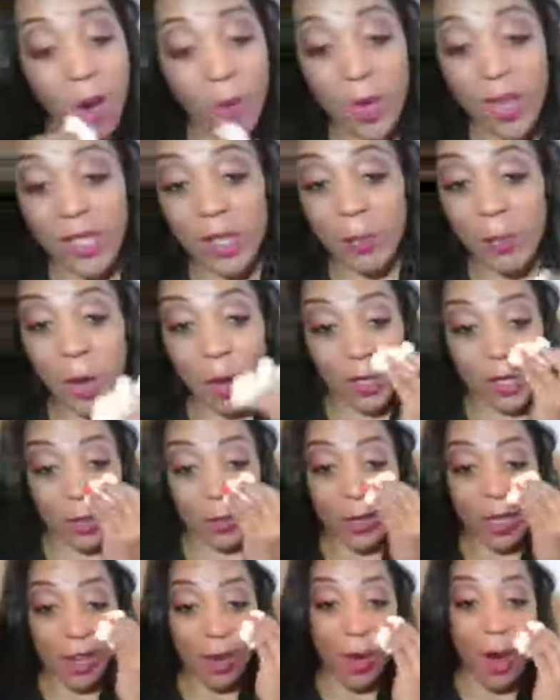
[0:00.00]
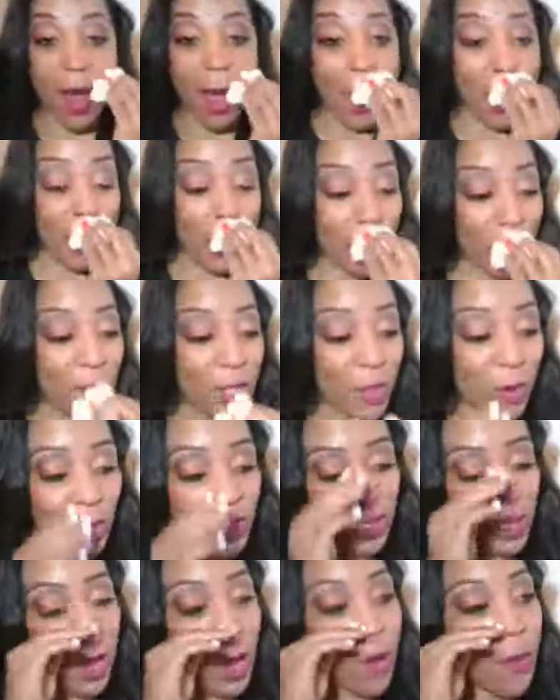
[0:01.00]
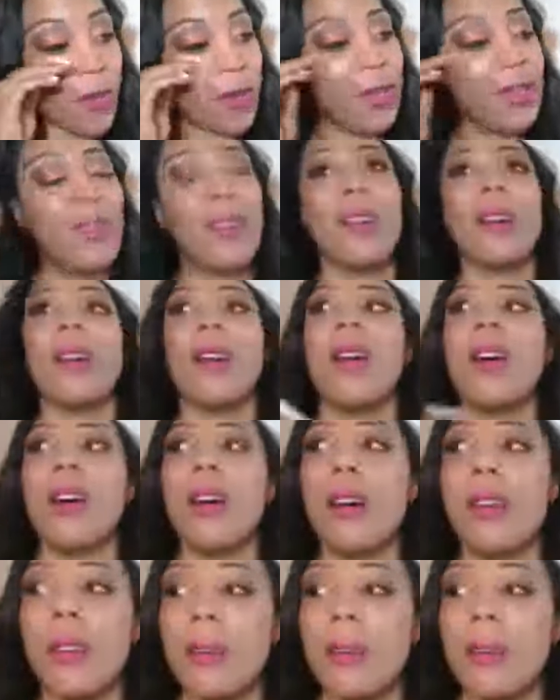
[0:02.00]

wasn't supposed to be crying. I'm so sorry. Uh.